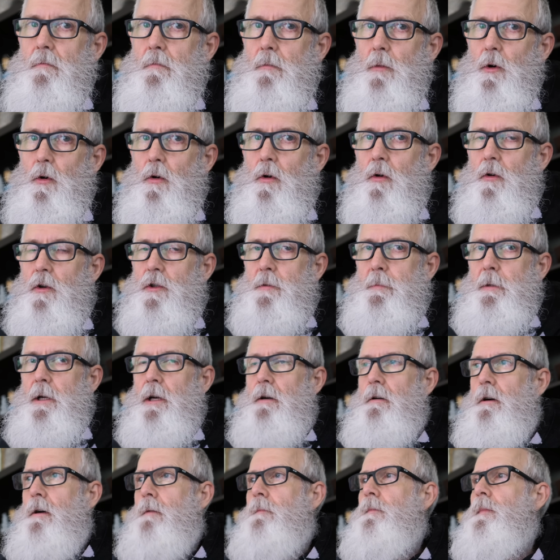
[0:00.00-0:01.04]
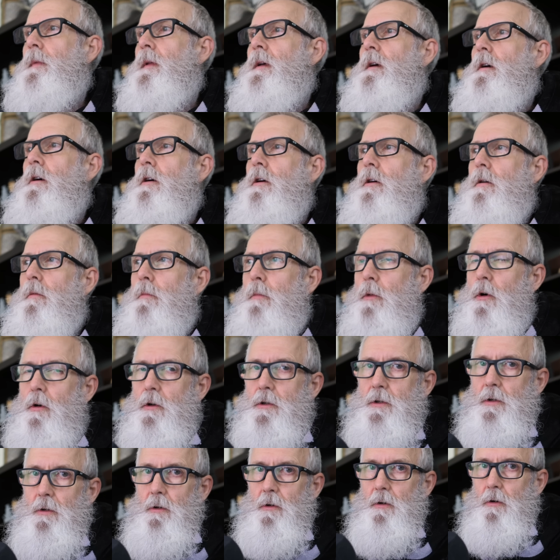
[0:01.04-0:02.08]
more horsepower, more
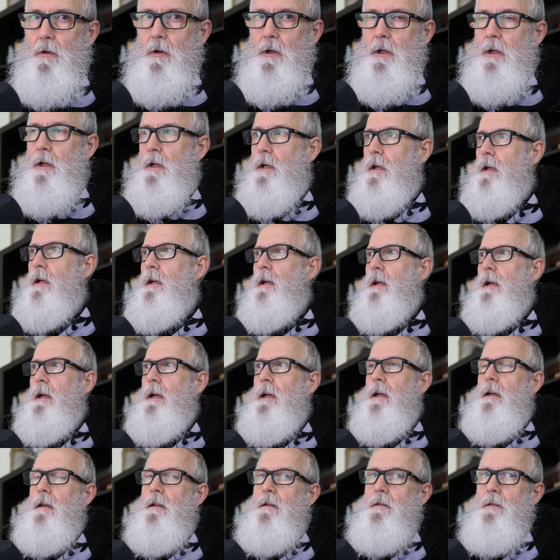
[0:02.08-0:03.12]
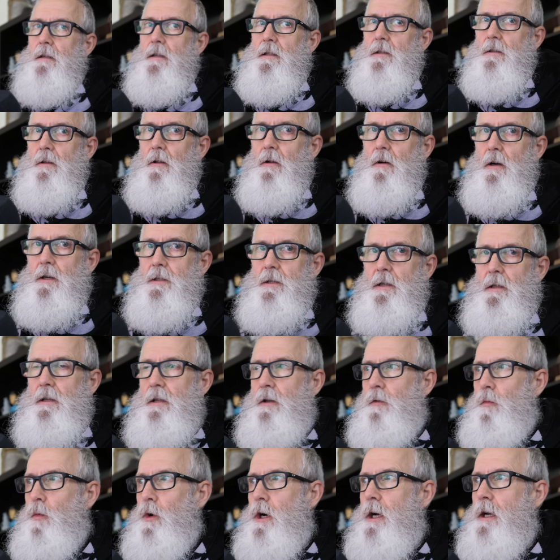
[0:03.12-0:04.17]
torque, and is lighter
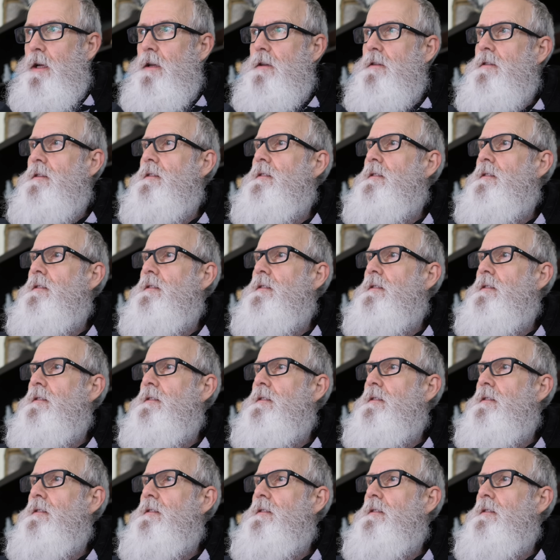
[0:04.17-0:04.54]
in weight.